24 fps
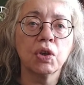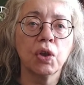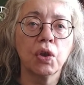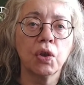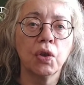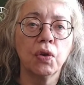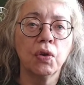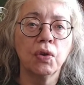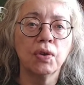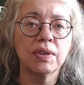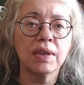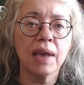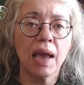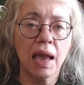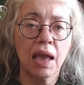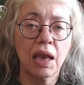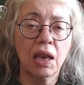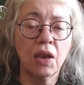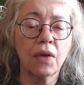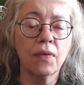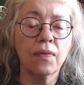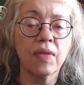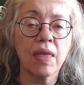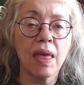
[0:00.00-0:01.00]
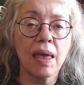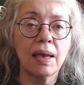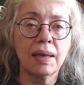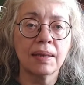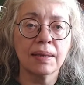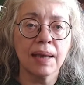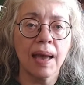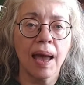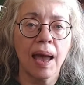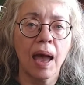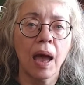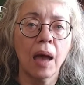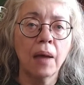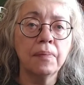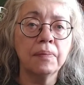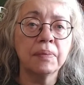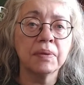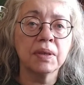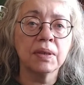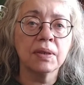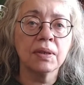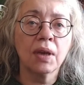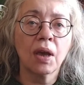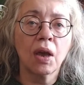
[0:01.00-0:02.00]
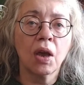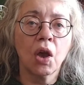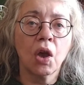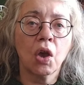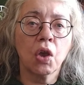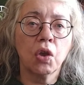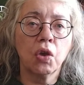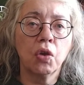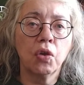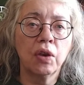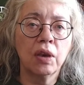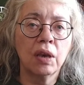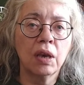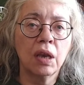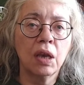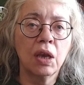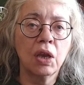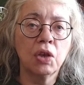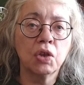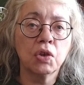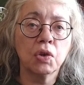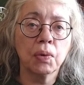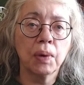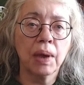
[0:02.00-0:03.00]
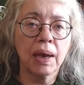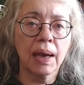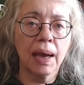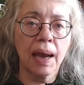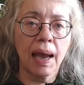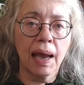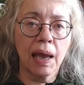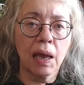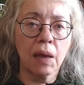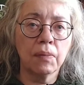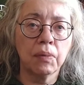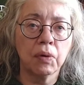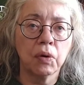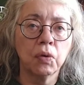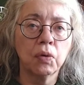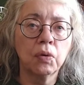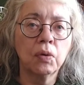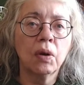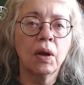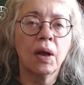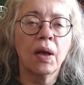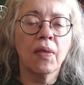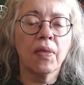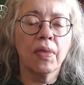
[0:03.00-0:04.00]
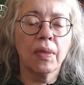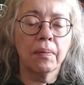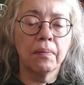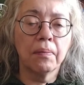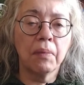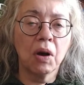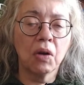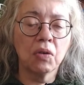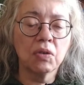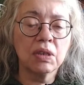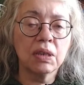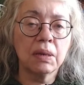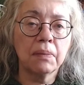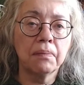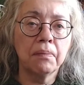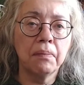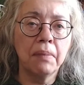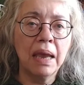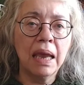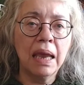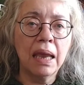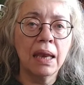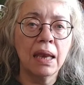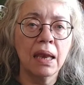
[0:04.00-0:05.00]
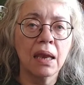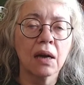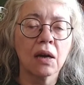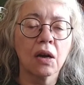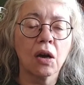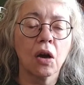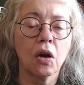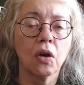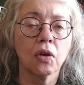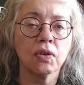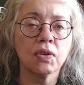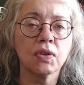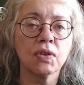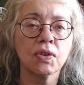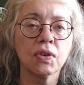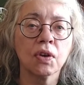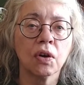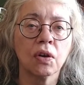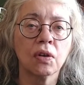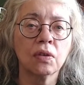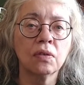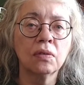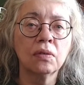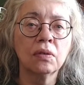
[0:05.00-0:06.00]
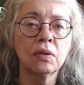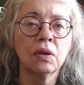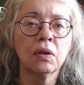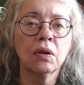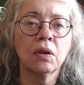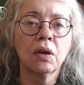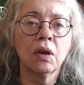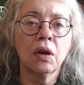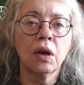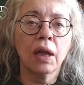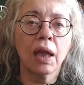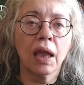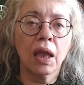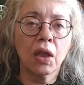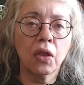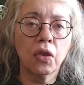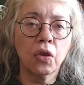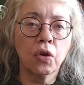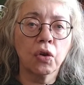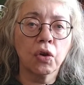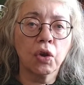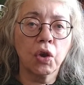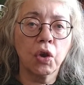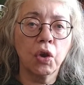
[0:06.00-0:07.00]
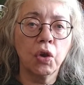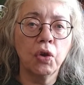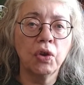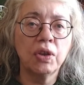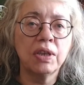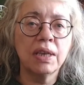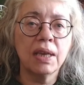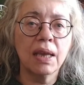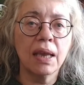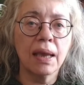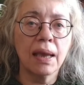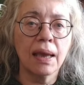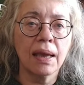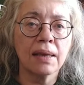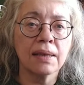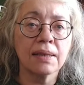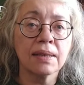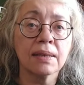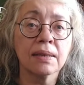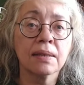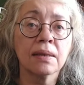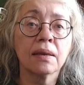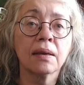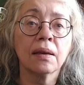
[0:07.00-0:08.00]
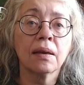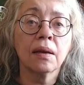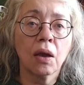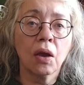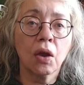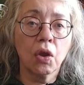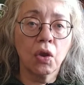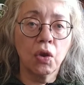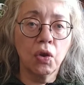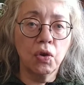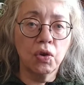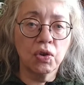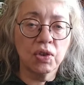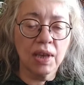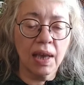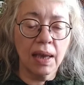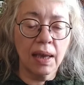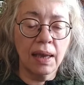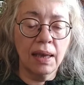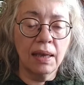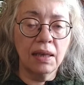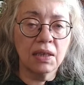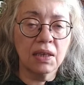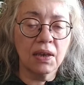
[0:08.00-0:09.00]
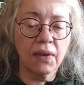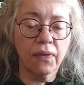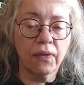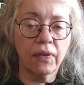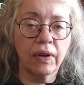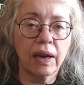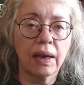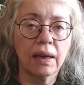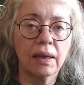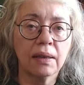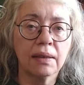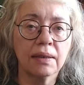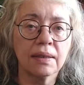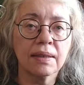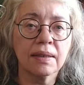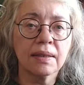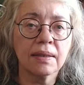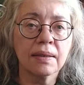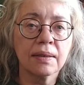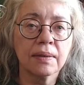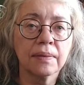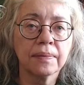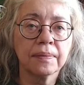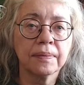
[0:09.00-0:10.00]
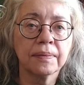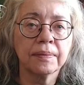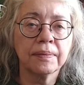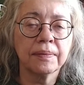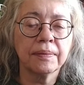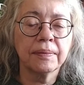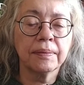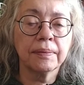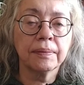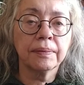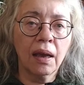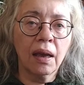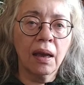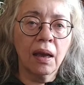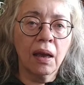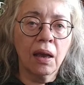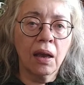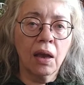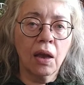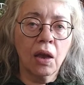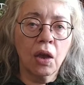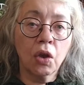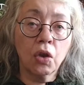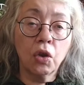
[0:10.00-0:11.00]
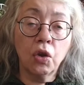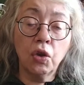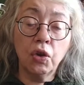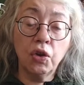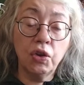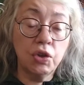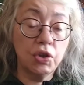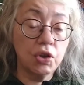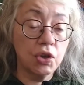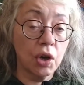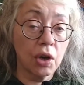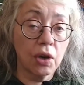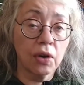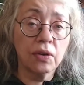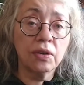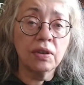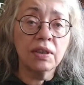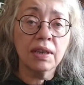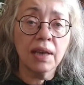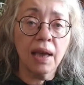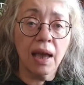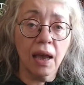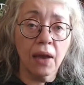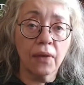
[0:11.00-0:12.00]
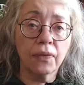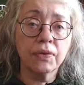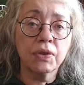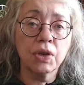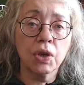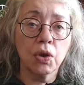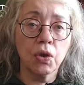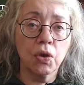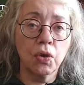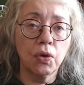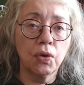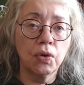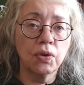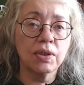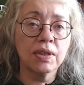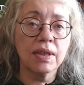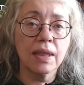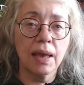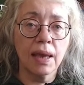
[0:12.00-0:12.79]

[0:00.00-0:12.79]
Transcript: to use any of these apps, you need to enable the multimedia console in your Q T S user interface. You don't have to use